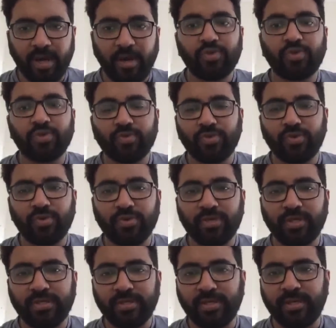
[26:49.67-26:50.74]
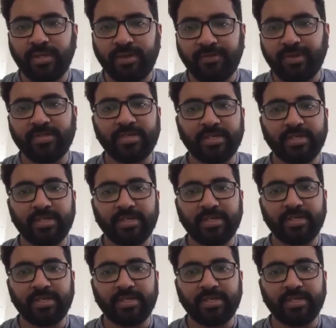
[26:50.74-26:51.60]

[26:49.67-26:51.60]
how to do this in a different session,